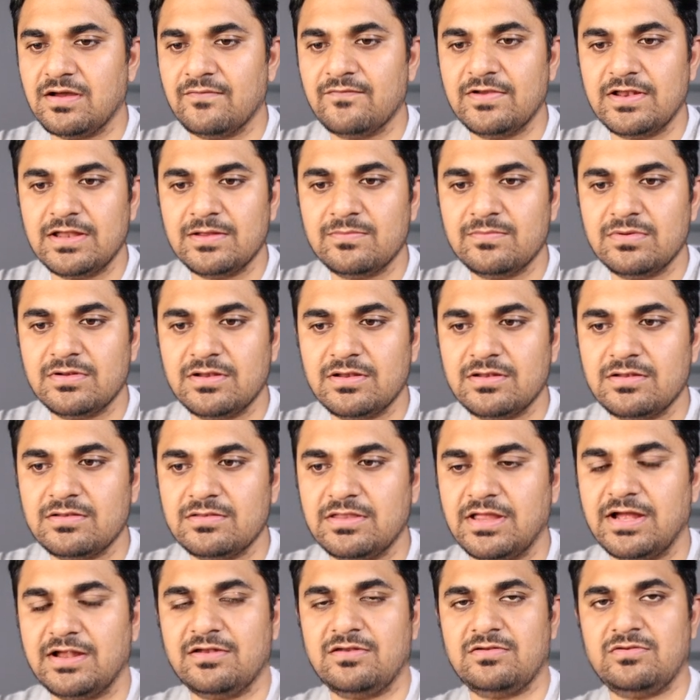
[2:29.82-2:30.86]
available
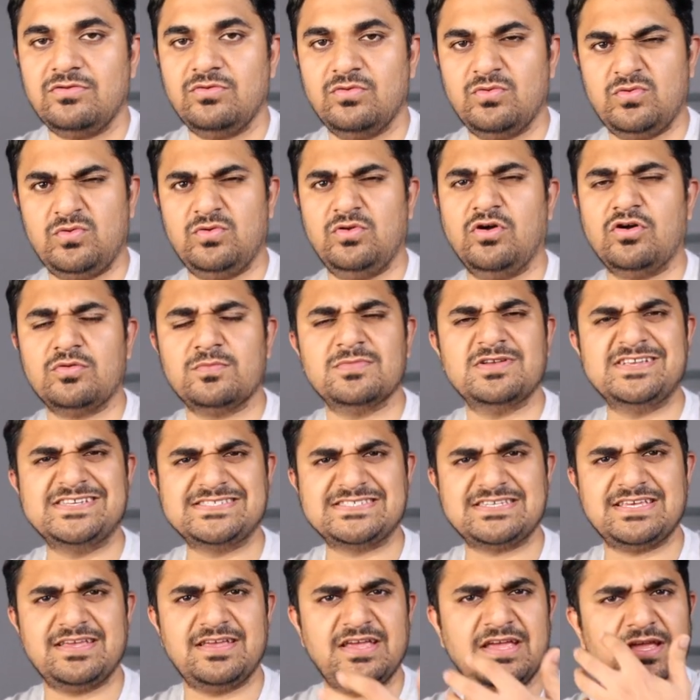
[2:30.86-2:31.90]
that you normally
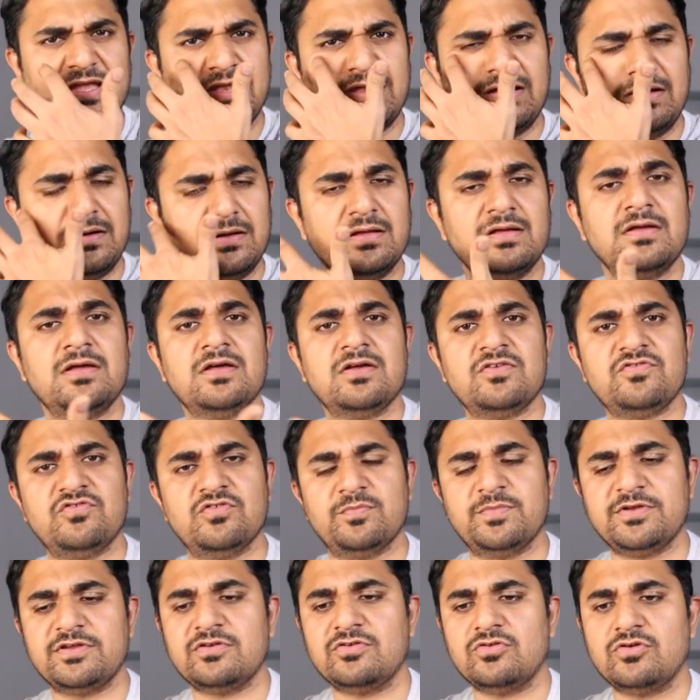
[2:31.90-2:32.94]
see in a
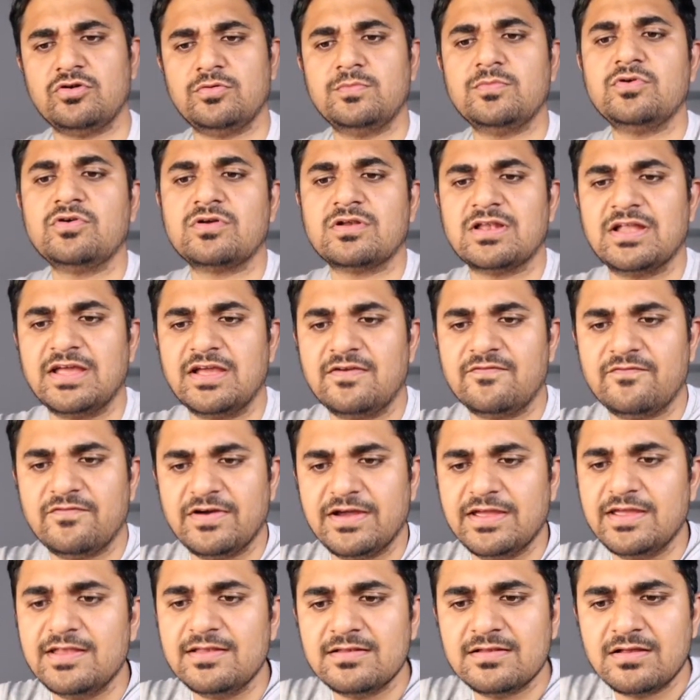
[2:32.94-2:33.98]
Jupyter notebook like
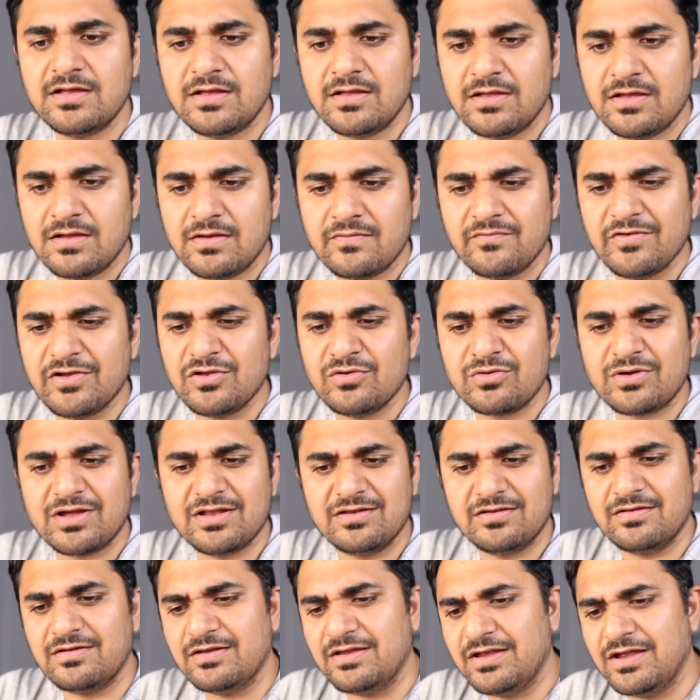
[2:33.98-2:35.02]
file where you
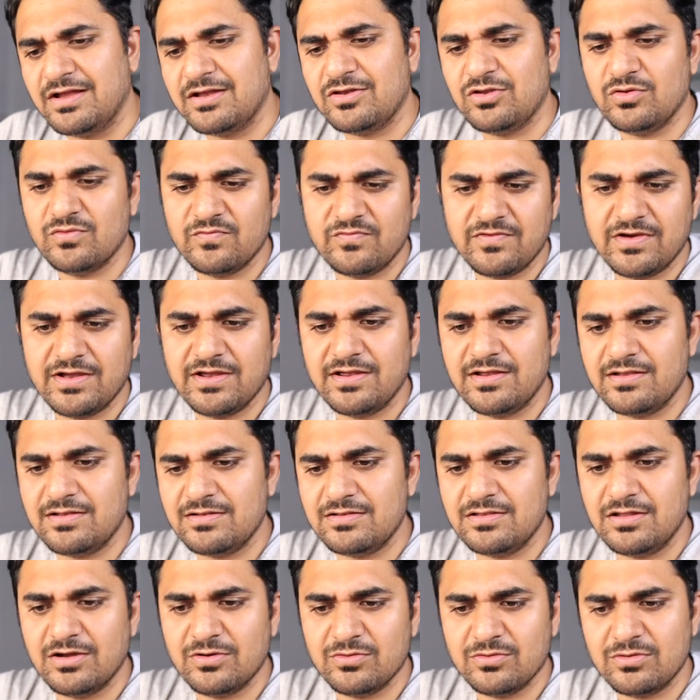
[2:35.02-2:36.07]
can create new file,
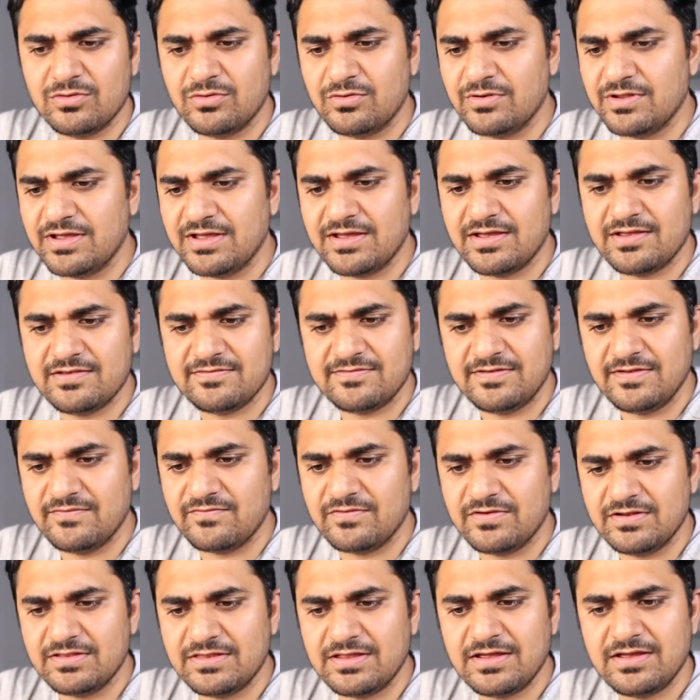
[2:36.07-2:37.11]
download as,
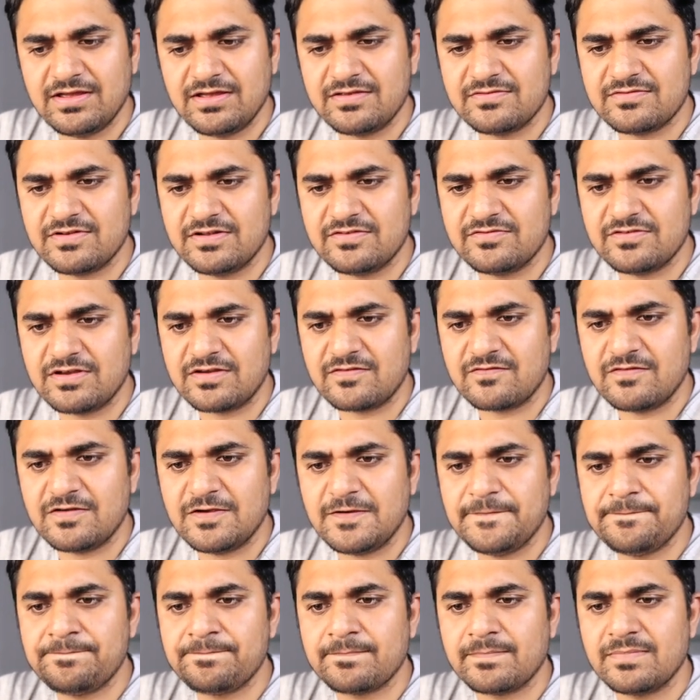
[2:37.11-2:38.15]
different things,
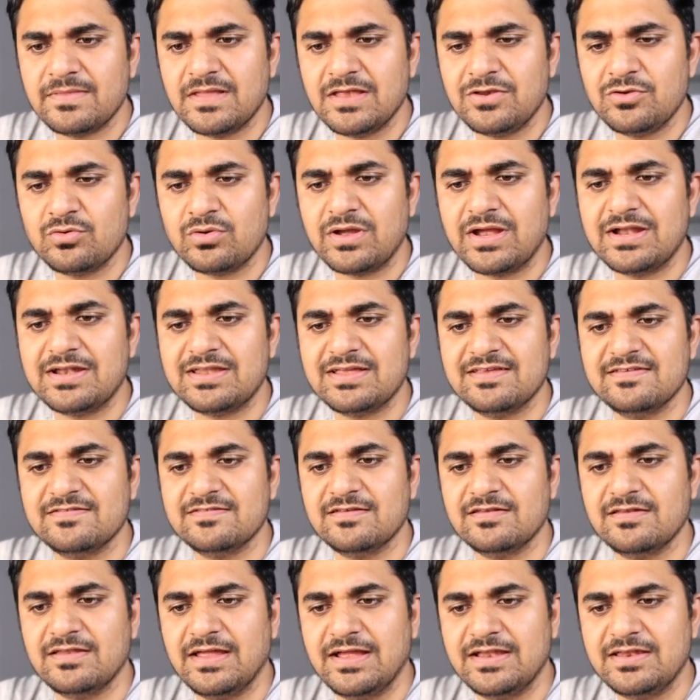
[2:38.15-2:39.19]
etc. Then you get as
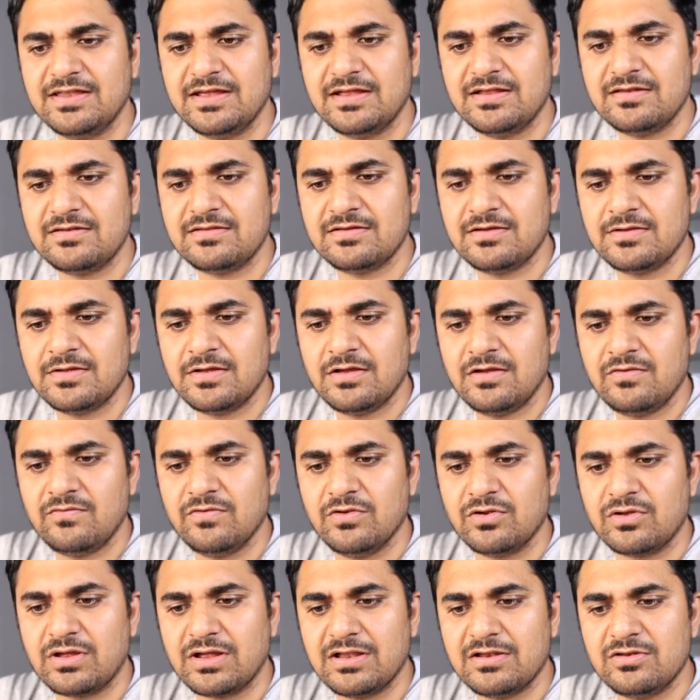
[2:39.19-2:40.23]
an edit
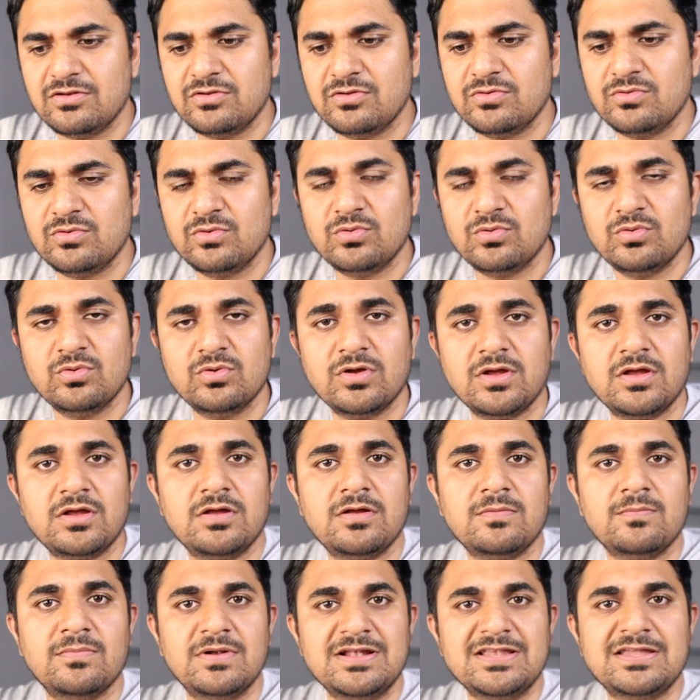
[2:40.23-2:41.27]
where you can do
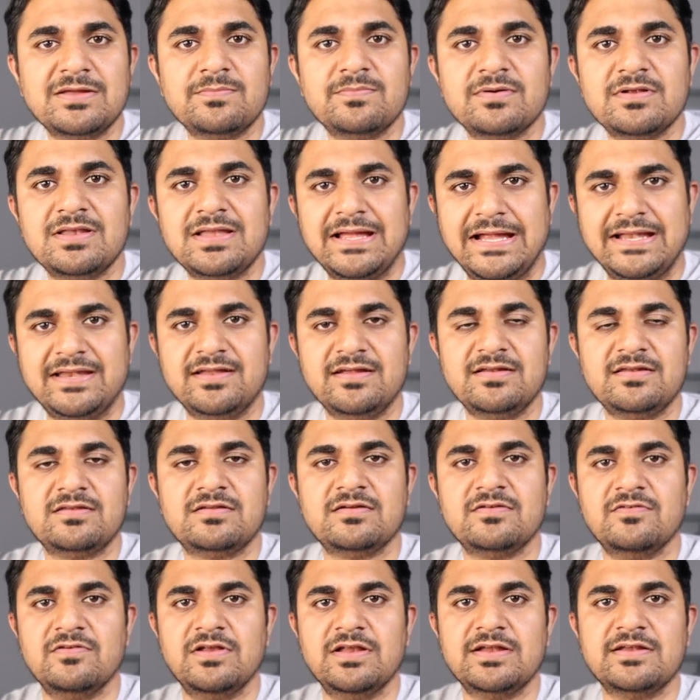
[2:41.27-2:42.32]
multiple edit
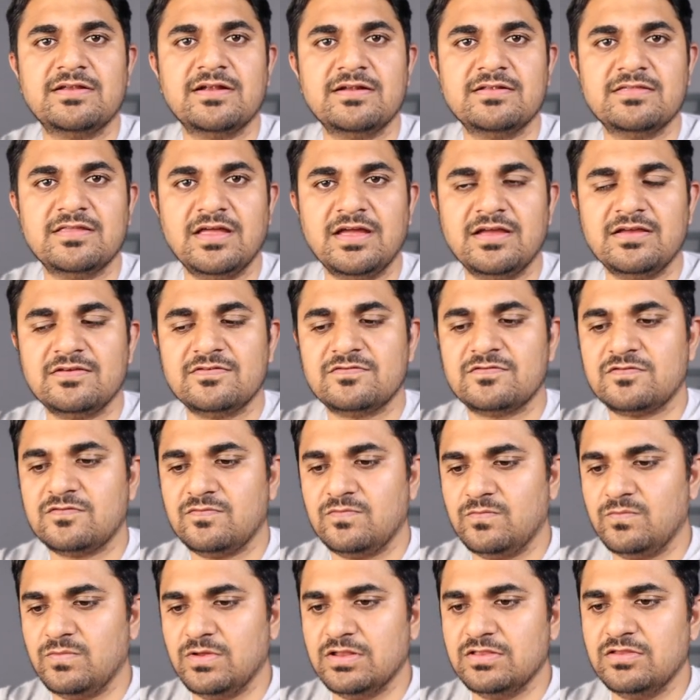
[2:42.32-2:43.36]
related things
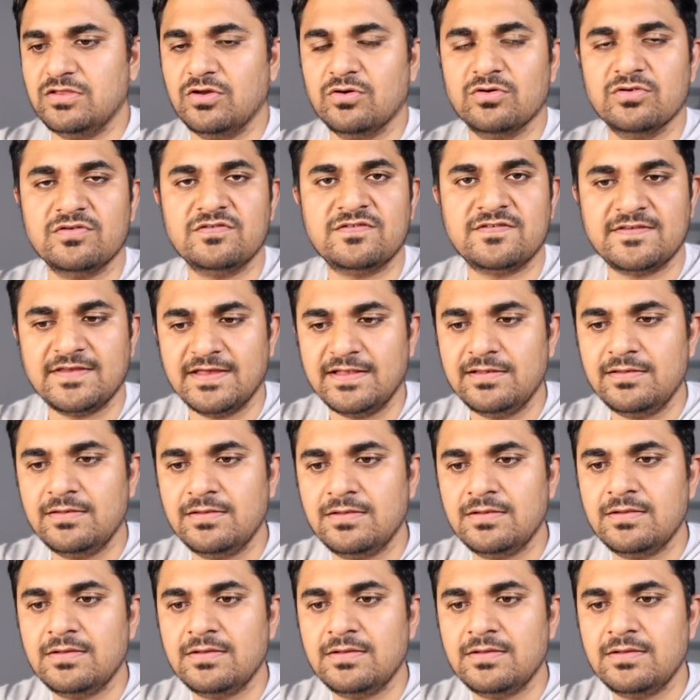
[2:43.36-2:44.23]
with your cell.